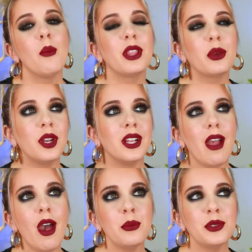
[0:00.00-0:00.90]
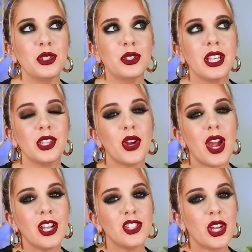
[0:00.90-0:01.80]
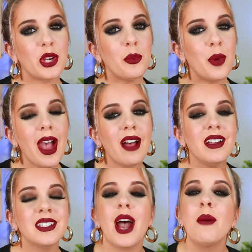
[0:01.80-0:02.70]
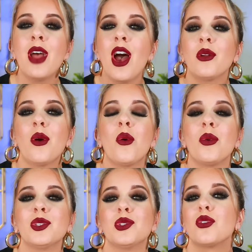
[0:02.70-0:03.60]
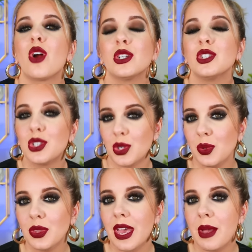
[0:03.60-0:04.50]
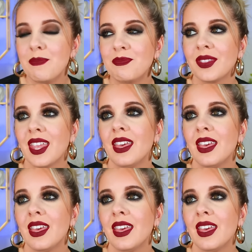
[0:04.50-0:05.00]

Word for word: But like when it comes to like their eyeshadow palettes, I'm not always drawn to them.